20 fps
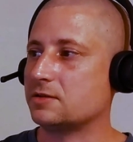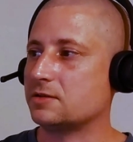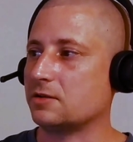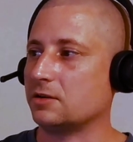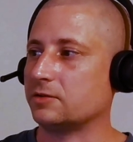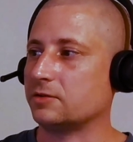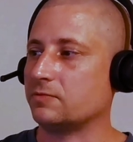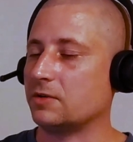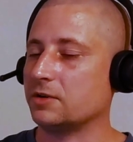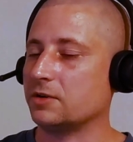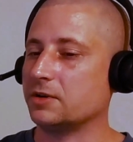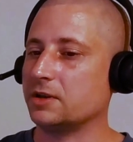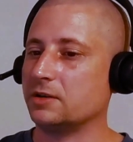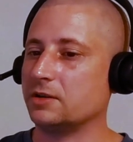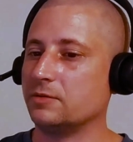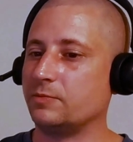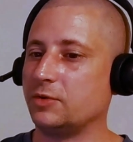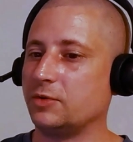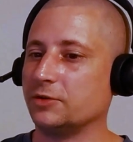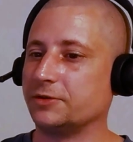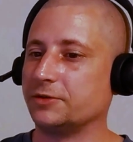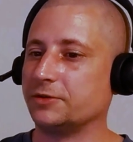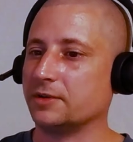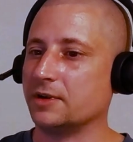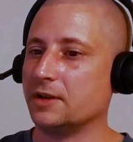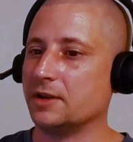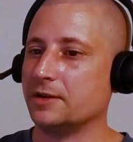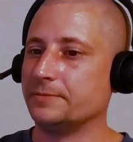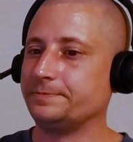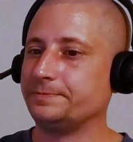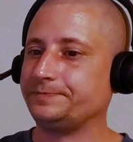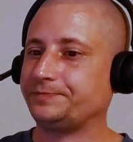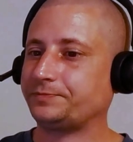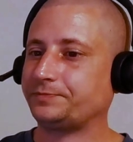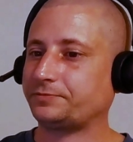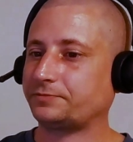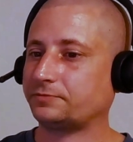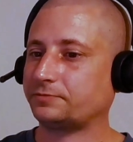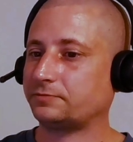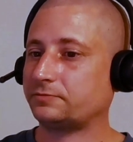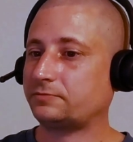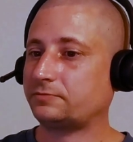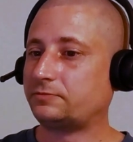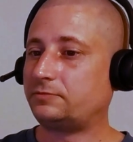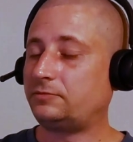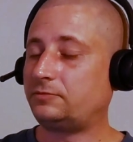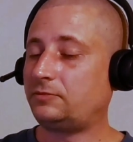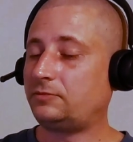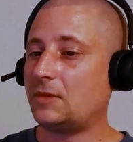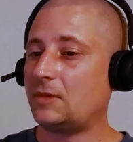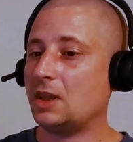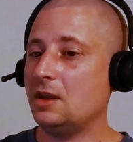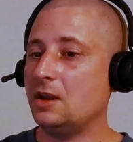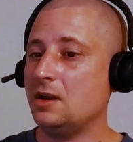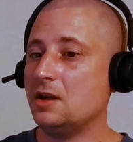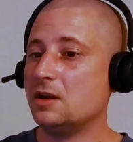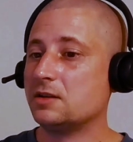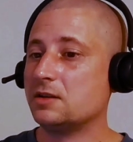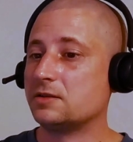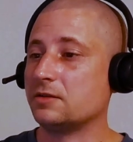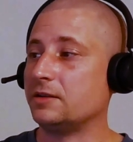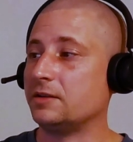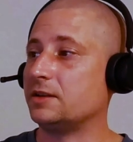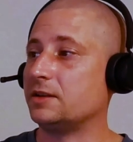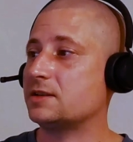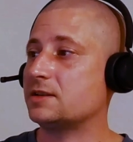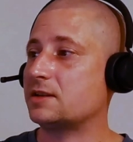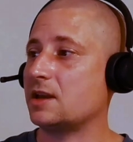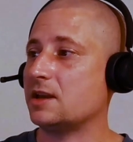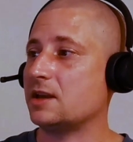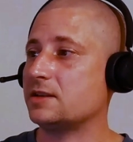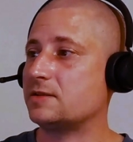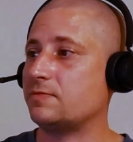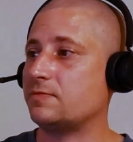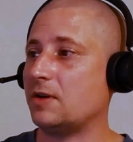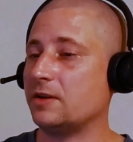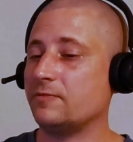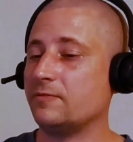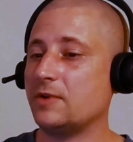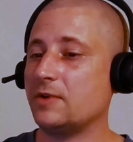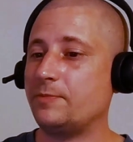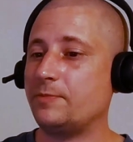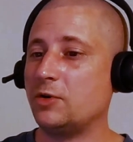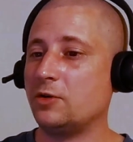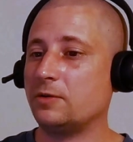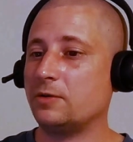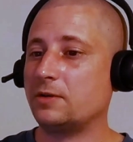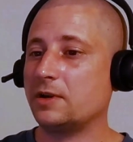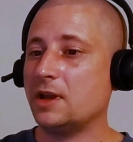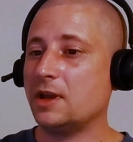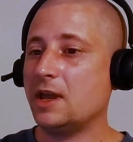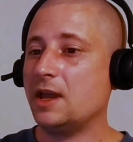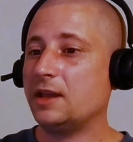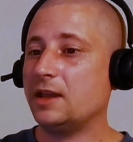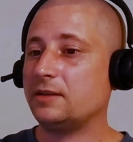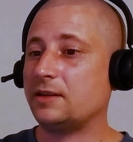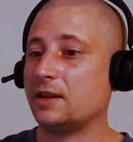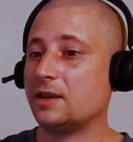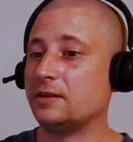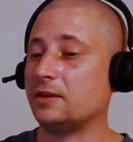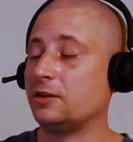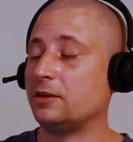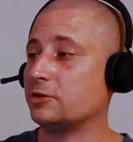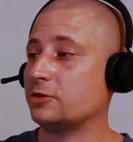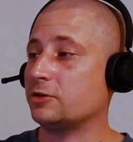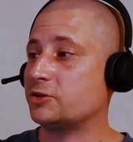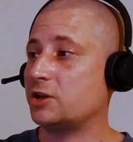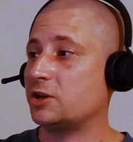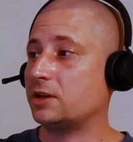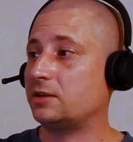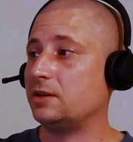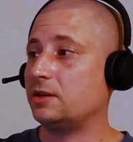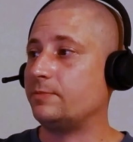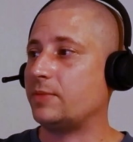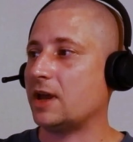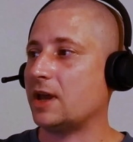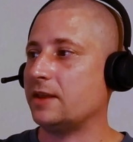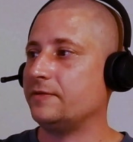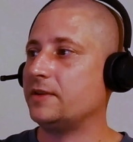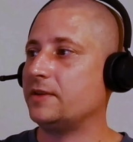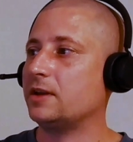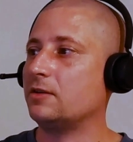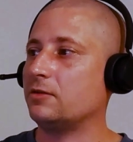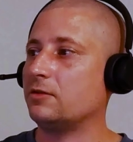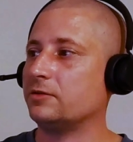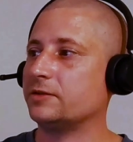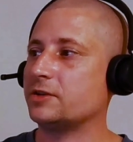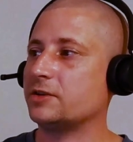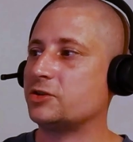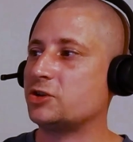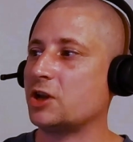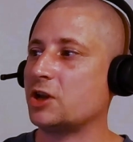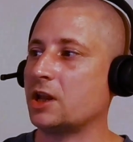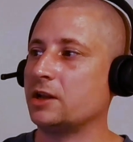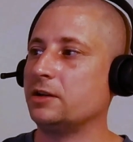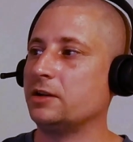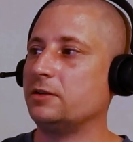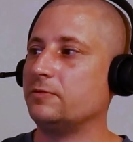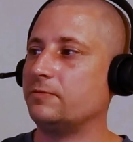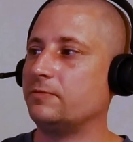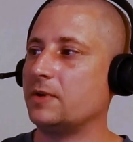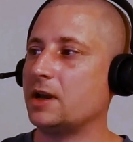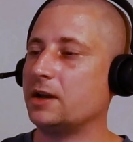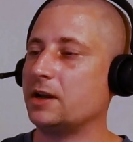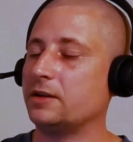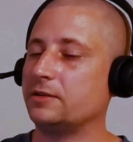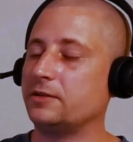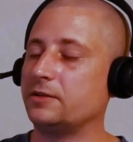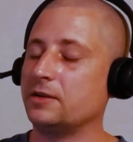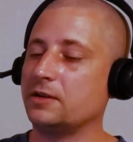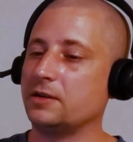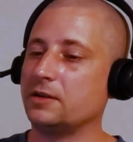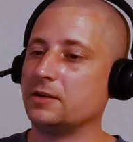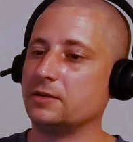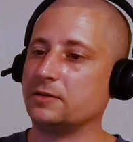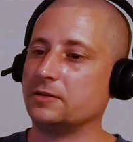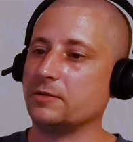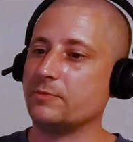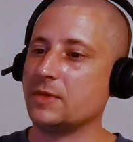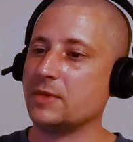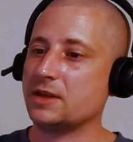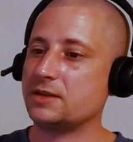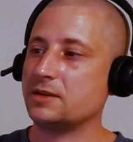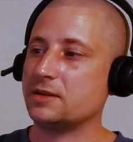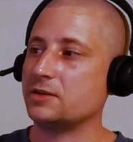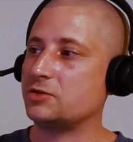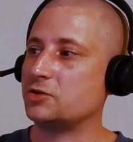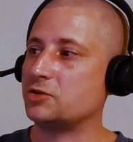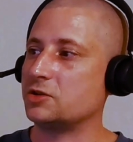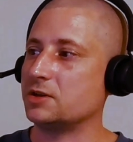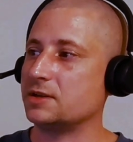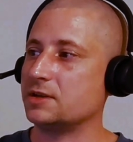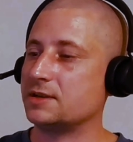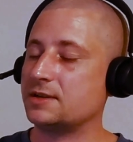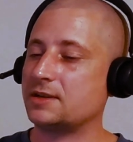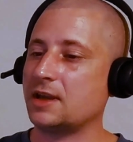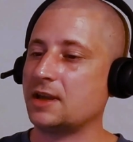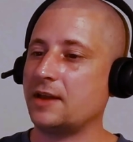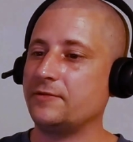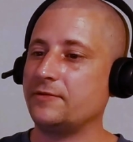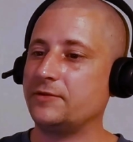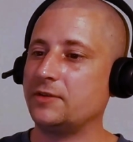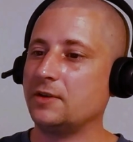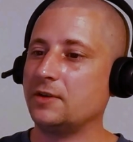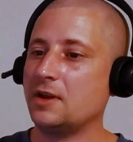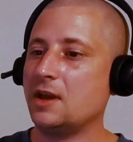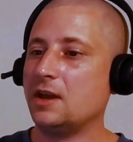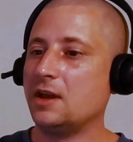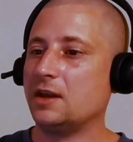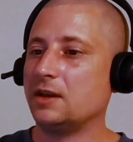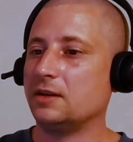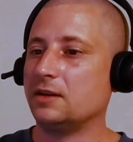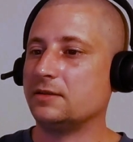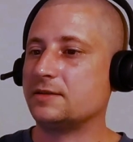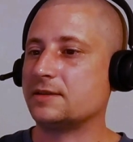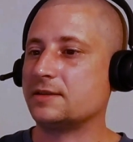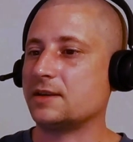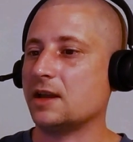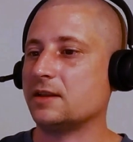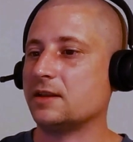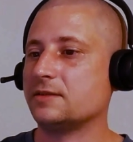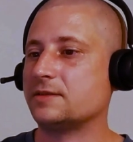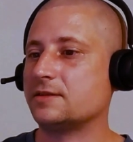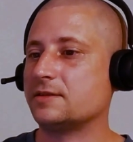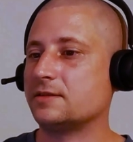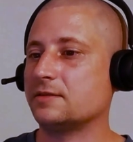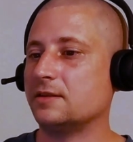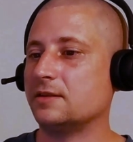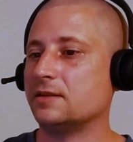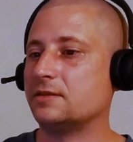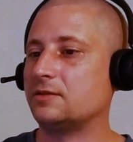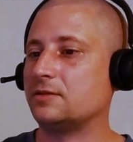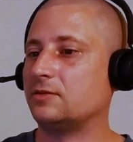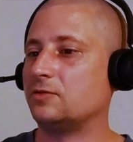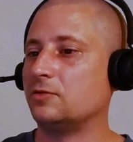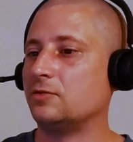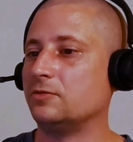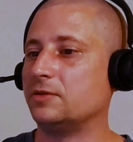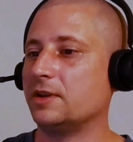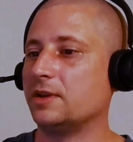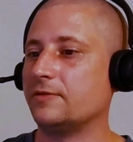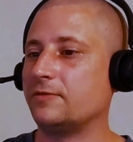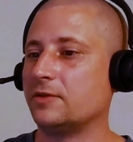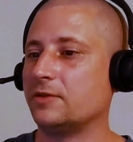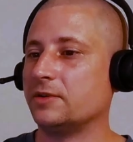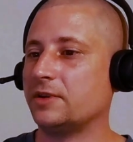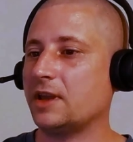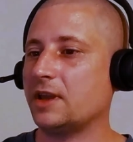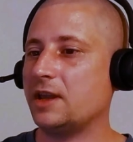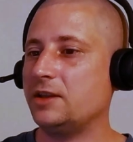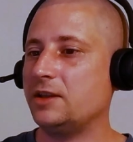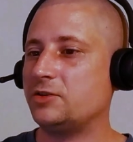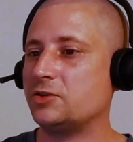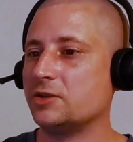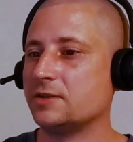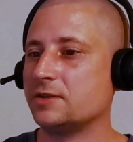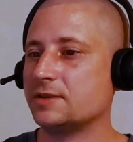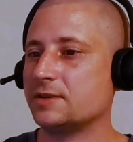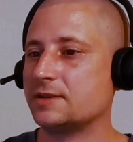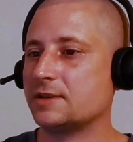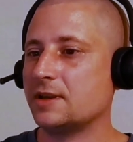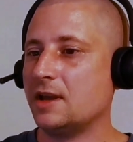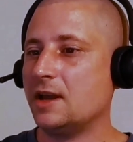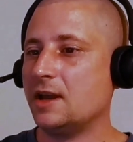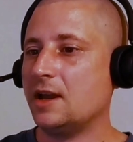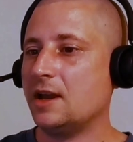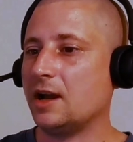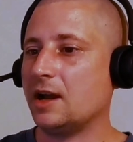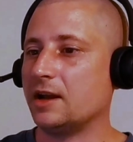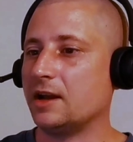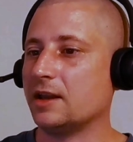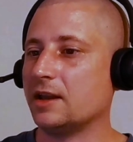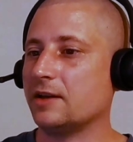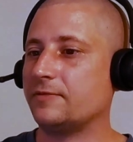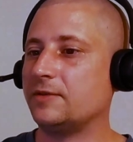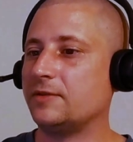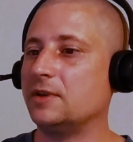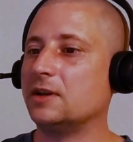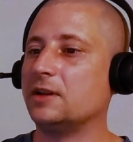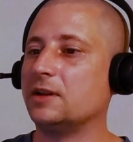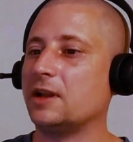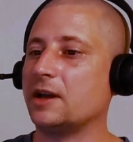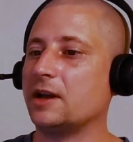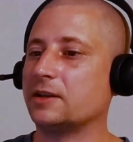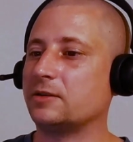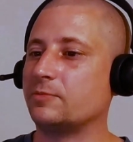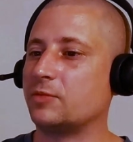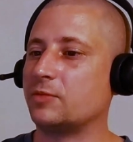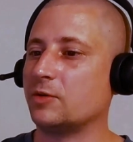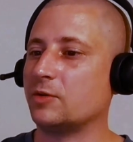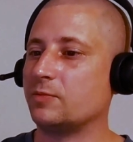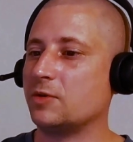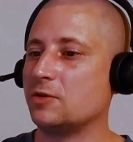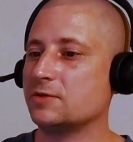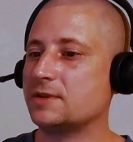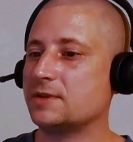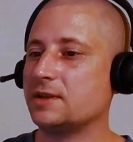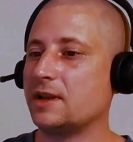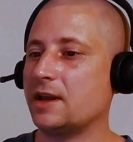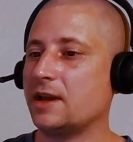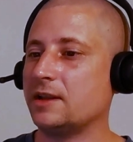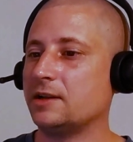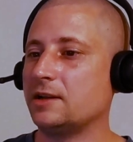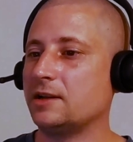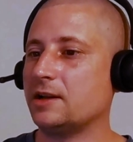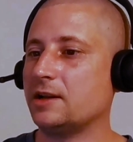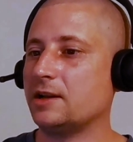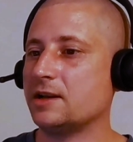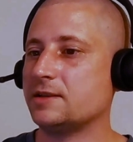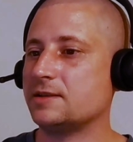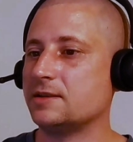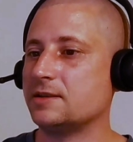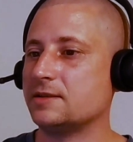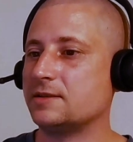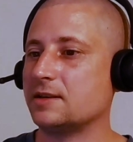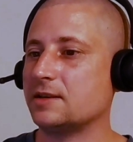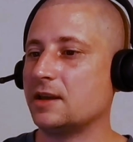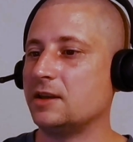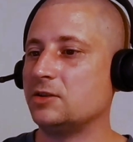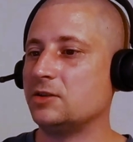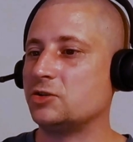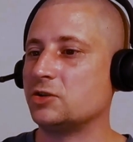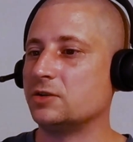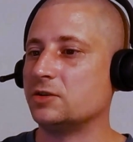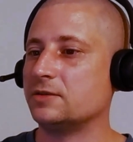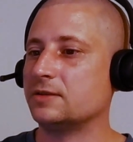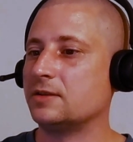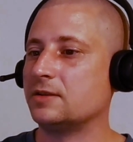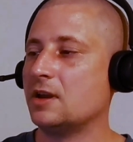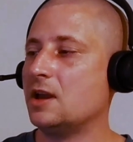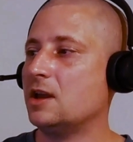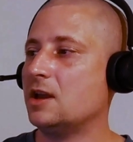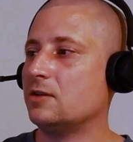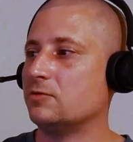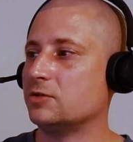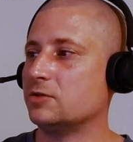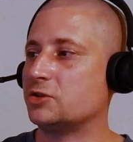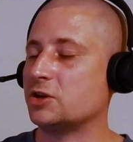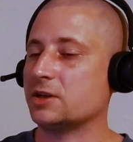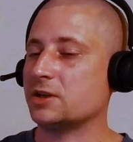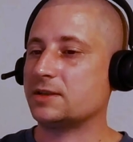running the bot again. So in this case, one webhook, then the logic depending on the channel where the message is sent, it sends it to different agents. I have here like the proposal analysis agent, which has